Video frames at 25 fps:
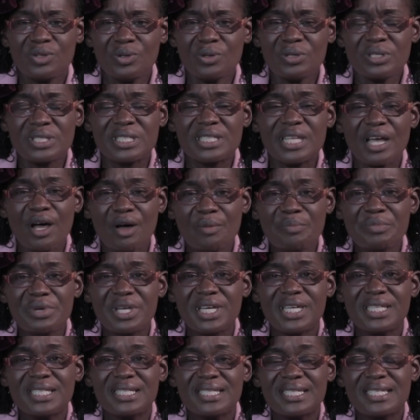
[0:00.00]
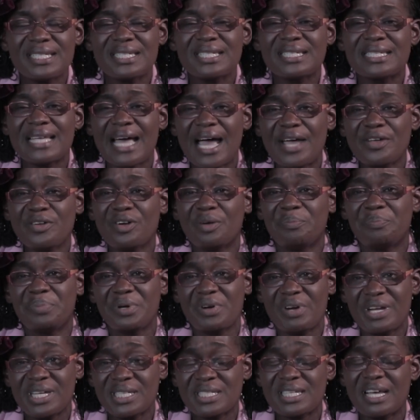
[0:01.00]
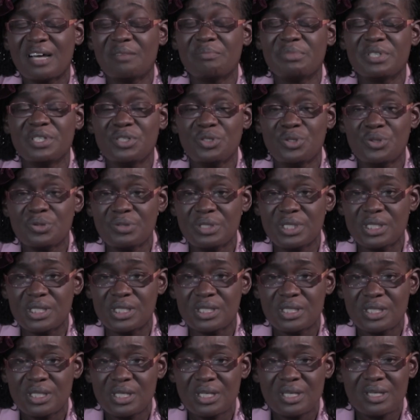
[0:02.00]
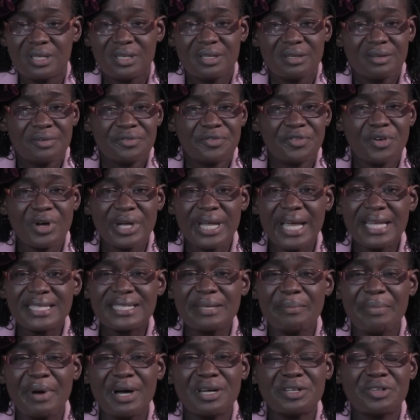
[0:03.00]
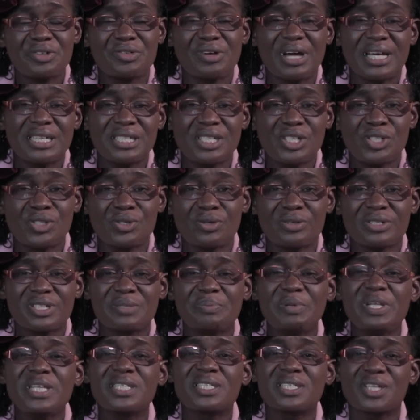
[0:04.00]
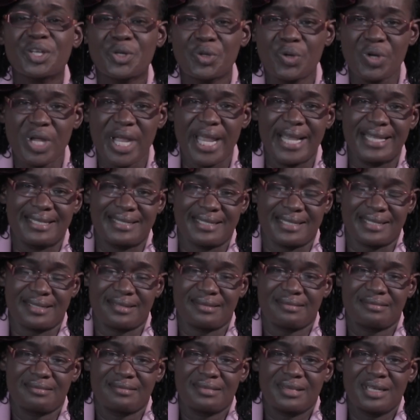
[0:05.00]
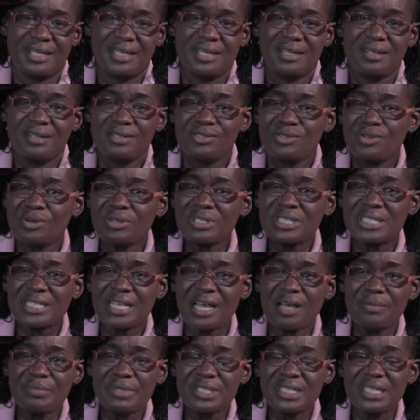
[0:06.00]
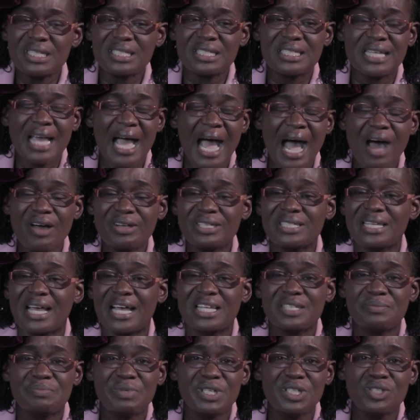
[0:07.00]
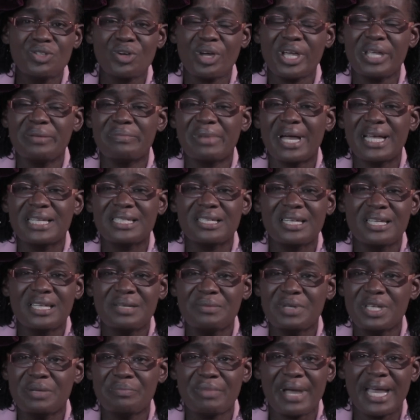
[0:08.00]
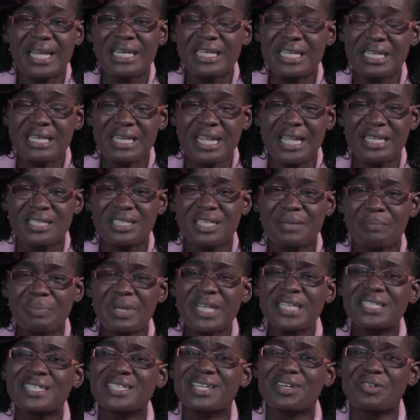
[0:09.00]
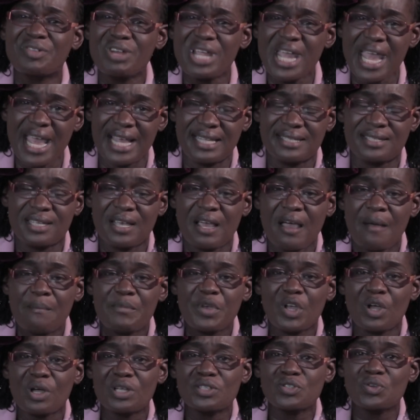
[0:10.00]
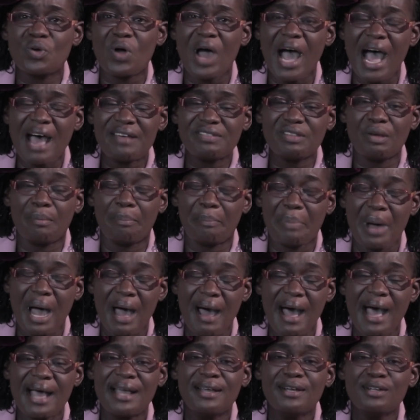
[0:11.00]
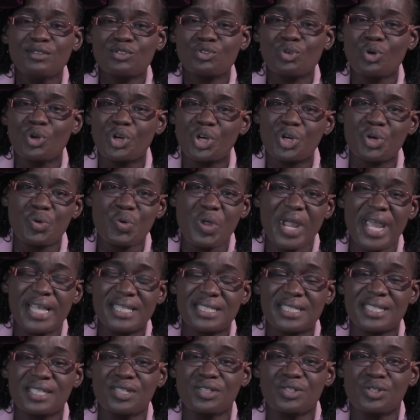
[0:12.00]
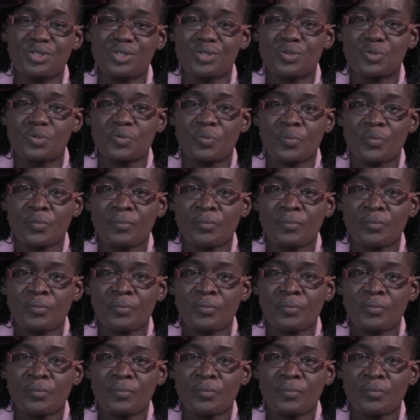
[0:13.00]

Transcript: Don't tell me this is how your parents have been doing. Forget about traditions. Please create. Don't tell me this is how it has been done in my lineage. Please create, because you have the power to create in you.